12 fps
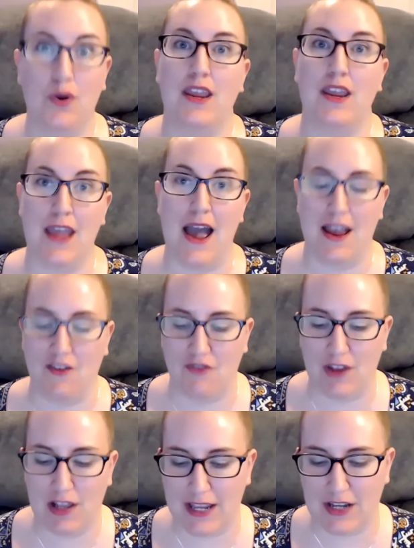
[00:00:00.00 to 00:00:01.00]
yeah, I
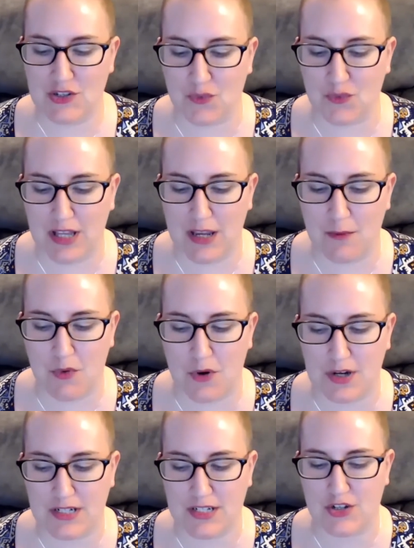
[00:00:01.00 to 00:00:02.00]
feel like it's really
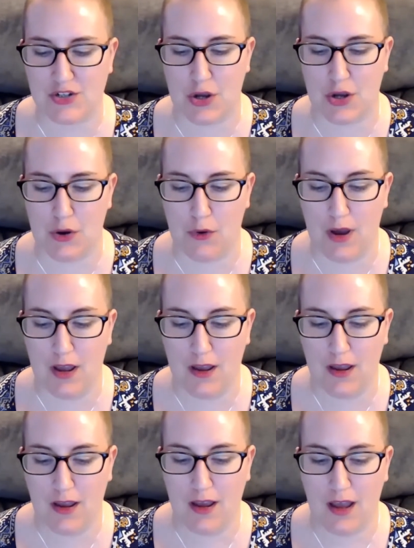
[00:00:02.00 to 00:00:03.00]
important to show
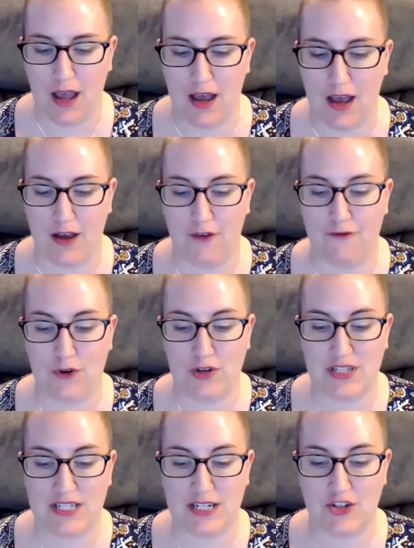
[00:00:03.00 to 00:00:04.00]

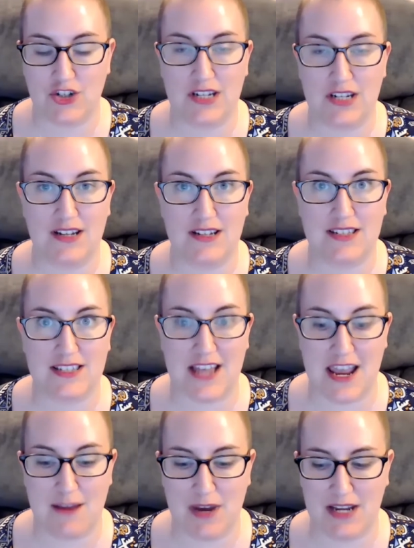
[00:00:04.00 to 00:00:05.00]
1st edition
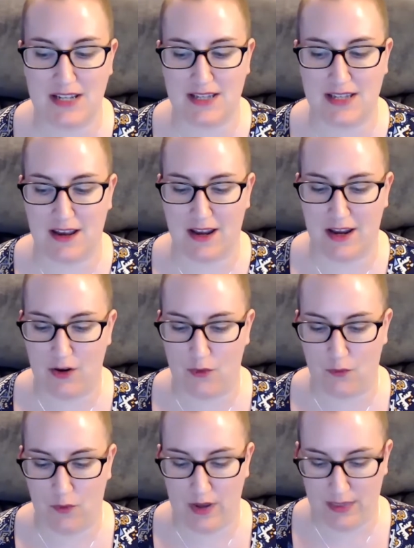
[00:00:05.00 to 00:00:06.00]
side by side
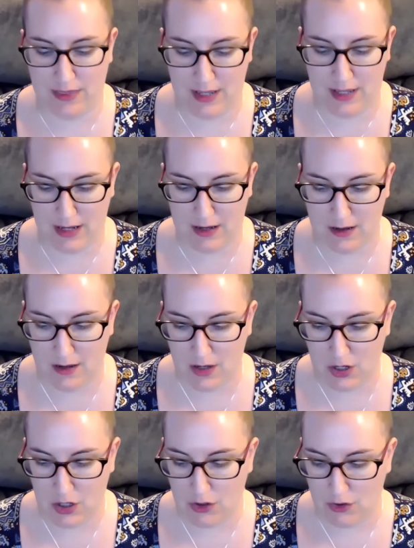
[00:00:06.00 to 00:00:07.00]
with the
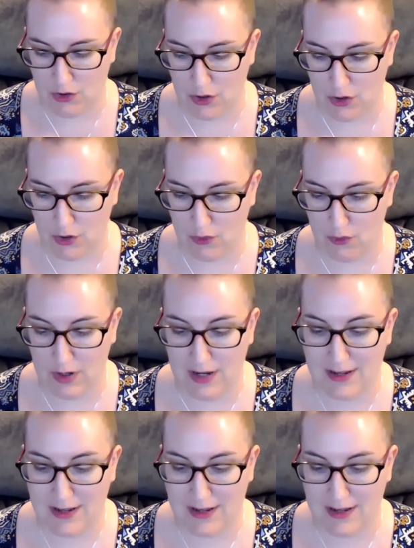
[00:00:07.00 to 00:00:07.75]
new